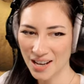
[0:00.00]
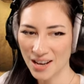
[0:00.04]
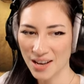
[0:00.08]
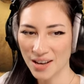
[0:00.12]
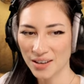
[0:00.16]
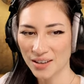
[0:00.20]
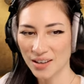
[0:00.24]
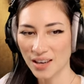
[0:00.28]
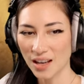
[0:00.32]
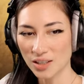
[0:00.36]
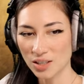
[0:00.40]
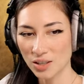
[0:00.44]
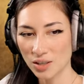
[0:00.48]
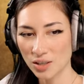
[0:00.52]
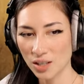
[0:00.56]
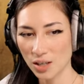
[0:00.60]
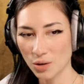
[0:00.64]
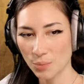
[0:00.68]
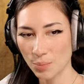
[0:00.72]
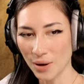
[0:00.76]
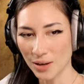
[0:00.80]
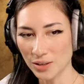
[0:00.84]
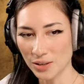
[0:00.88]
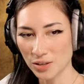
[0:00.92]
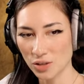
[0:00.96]
Get to the secret
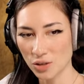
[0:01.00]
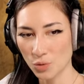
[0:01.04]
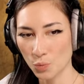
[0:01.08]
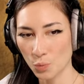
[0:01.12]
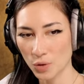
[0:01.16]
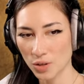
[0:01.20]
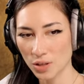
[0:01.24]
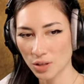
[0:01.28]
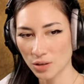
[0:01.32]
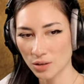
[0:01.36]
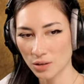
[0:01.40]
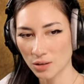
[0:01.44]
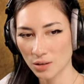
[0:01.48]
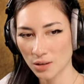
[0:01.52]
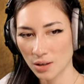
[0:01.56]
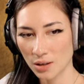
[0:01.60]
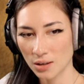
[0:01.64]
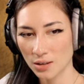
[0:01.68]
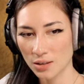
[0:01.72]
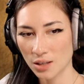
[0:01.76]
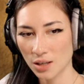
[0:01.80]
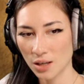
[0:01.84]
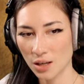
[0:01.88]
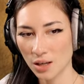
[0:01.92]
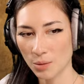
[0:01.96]
passage and whistle
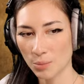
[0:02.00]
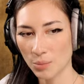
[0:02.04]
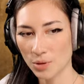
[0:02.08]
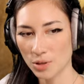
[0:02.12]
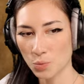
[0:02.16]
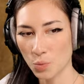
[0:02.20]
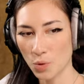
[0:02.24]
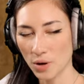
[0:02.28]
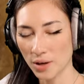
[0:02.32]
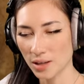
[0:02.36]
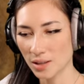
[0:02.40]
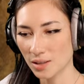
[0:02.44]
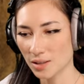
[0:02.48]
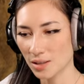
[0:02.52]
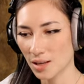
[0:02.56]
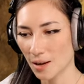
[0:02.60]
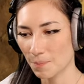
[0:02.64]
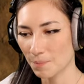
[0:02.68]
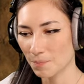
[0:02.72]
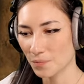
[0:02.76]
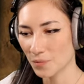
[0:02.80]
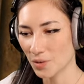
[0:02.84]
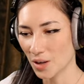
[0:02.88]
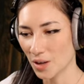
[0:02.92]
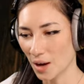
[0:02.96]
to him is what he said.
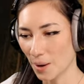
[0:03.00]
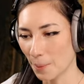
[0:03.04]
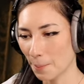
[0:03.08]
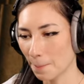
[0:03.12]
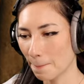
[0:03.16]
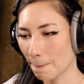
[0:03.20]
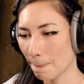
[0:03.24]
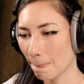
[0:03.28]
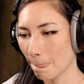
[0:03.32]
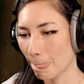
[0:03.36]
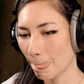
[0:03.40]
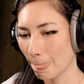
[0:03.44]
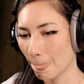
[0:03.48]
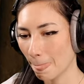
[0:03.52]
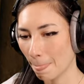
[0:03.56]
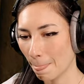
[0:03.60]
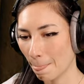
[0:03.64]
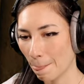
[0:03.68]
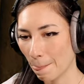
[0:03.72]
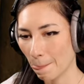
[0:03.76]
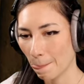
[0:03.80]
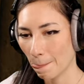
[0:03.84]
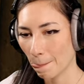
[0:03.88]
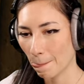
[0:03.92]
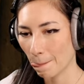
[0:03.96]
Yep.
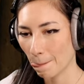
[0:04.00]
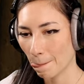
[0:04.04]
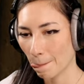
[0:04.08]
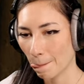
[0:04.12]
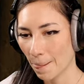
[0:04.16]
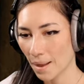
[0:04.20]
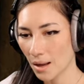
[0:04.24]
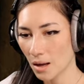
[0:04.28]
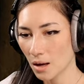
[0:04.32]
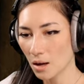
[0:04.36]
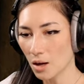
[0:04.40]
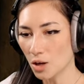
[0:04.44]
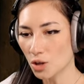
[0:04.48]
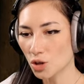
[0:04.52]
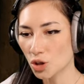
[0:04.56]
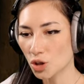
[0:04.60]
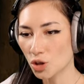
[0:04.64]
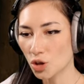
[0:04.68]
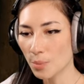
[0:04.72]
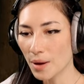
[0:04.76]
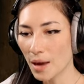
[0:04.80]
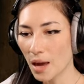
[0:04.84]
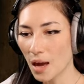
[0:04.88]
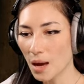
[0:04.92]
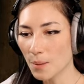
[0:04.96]
A
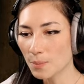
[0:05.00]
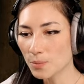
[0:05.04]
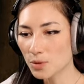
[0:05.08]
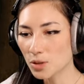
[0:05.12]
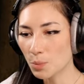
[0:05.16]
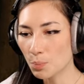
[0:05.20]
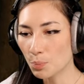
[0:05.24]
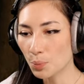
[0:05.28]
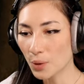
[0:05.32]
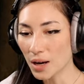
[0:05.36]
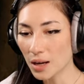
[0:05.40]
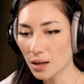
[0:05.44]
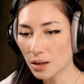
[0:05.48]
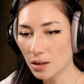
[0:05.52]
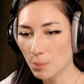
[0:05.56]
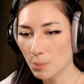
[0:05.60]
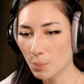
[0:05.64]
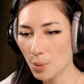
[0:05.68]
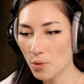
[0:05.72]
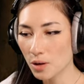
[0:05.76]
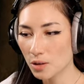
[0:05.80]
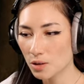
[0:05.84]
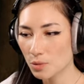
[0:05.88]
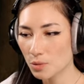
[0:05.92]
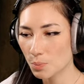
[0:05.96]
shinobi aims to break an
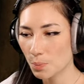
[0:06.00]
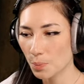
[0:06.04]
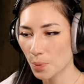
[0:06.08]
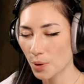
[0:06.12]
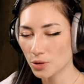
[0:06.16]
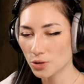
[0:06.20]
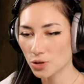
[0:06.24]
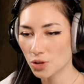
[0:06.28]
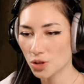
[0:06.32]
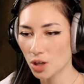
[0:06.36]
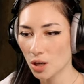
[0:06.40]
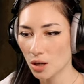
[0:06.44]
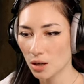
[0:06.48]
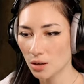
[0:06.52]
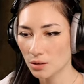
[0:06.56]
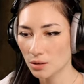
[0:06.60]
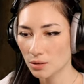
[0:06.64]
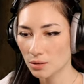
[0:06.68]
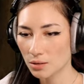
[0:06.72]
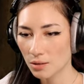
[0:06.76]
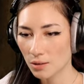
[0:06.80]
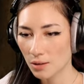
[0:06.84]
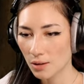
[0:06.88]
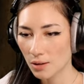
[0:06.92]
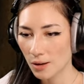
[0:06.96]
opponent's posture.
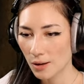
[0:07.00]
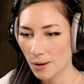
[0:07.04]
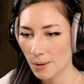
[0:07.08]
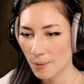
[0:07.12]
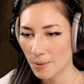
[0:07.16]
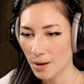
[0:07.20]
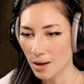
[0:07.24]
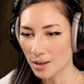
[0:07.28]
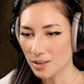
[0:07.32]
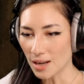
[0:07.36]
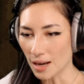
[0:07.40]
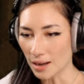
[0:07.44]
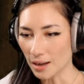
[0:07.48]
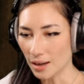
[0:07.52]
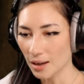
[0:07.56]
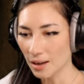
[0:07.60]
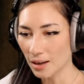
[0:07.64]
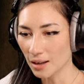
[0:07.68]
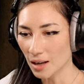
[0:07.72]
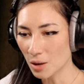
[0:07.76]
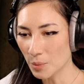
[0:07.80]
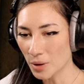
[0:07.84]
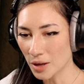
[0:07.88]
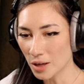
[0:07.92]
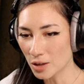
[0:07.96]
Attacking an
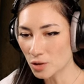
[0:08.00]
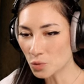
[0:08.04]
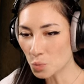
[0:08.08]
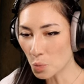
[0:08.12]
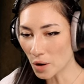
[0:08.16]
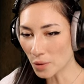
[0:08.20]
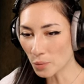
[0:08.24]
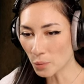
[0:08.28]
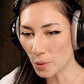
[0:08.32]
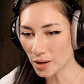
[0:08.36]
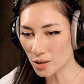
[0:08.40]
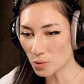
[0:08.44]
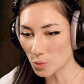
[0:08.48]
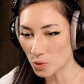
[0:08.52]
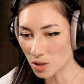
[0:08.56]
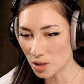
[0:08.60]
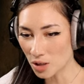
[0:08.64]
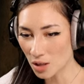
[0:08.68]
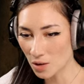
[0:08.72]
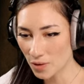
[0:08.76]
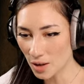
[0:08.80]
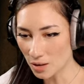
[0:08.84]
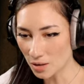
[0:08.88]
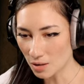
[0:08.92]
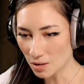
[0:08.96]
enemy is one way to achieve
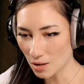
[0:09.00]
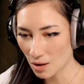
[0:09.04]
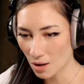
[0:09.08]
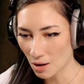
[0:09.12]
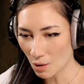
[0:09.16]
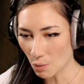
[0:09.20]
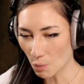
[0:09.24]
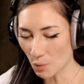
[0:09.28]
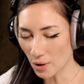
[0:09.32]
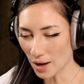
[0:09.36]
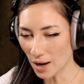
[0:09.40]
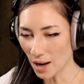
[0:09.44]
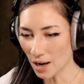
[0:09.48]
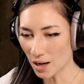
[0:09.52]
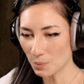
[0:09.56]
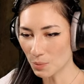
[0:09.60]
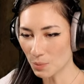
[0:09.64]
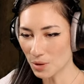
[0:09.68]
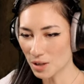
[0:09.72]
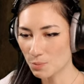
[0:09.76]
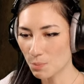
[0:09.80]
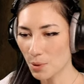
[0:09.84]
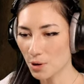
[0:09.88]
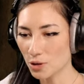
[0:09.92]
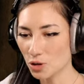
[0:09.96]
this. When an
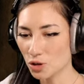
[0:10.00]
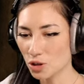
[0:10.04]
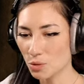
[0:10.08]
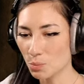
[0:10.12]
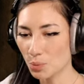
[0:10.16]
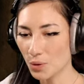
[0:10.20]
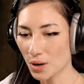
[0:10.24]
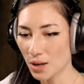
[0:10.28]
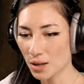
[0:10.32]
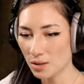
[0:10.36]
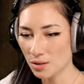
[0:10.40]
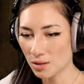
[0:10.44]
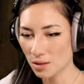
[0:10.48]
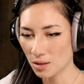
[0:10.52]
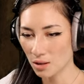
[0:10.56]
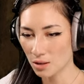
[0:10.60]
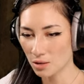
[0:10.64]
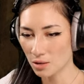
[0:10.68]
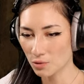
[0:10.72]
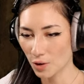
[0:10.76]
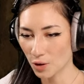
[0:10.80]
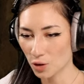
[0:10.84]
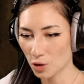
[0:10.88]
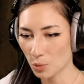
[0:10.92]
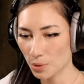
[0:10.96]
enemy's posture breaks, he is
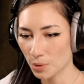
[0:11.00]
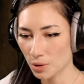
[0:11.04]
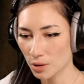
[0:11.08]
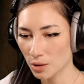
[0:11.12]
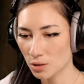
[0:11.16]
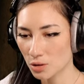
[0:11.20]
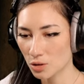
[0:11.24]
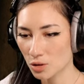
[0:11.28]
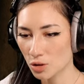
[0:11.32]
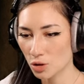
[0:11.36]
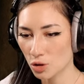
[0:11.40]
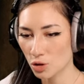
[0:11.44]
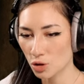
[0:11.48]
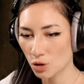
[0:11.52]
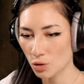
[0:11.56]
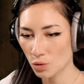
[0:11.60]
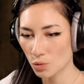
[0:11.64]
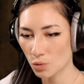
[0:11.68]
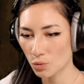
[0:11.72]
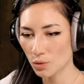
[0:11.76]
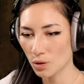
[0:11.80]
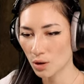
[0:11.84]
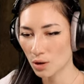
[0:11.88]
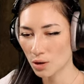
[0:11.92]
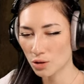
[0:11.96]
vulnerable to
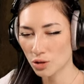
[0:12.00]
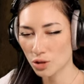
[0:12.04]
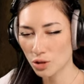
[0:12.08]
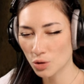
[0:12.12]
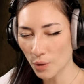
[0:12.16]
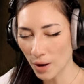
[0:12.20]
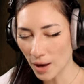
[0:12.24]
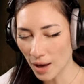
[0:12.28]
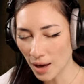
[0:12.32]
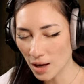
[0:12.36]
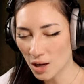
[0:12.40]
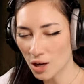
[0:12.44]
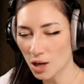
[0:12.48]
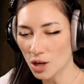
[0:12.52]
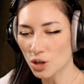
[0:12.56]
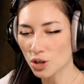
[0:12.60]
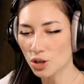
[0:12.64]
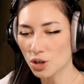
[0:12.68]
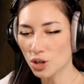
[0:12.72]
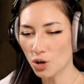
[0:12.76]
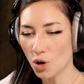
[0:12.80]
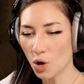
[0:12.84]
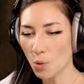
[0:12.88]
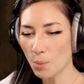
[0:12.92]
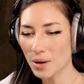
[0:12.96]
do to a
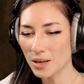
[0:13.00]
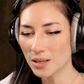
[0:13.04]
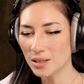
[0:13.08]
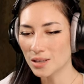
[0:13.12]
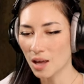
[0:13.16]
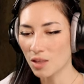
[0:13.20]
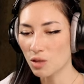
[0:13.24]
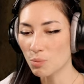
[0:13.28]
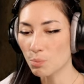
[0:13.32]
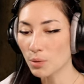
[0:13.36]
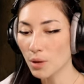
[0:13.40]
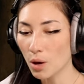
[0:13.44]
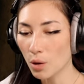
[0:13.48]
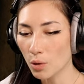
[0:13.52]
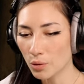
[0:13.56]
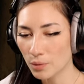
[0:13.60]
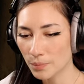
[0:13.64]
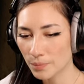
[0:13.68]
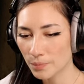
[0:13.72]
shinobi death blow.